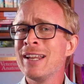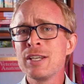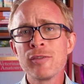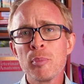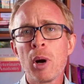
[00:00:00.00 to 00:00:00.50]
in
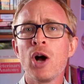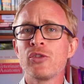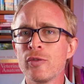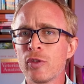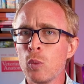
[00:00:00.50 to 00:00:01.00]
different
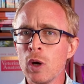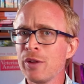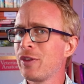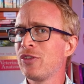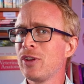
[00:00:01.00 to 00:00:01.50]
parts of the
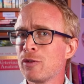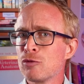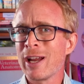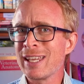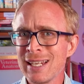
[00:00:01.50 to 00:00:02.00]
world, there's
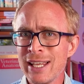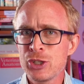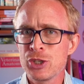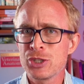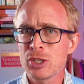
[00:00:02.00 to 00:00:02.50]
different
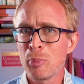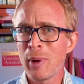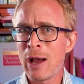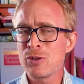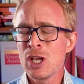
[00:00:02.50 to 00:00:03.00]
regulations
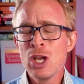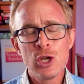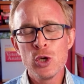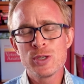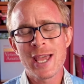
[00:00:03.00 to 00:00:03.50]
about
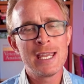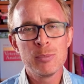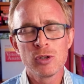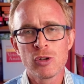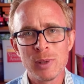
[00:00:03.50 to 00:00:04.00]
who's
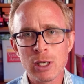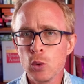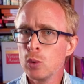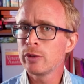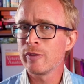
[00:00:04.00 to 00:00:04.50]
able to be
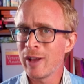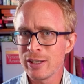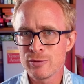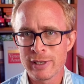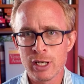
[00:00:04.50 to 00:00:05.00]
called a
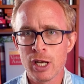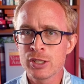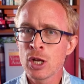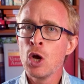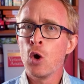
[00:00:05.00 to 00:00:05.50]
veterinary
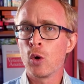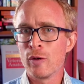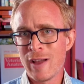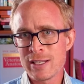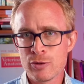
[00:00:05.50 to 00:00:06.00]
nurse or
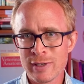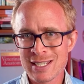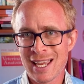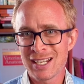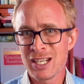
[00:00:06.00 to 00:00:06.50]
a veterinary
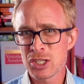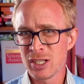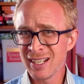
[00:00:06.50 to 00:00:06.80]
technician.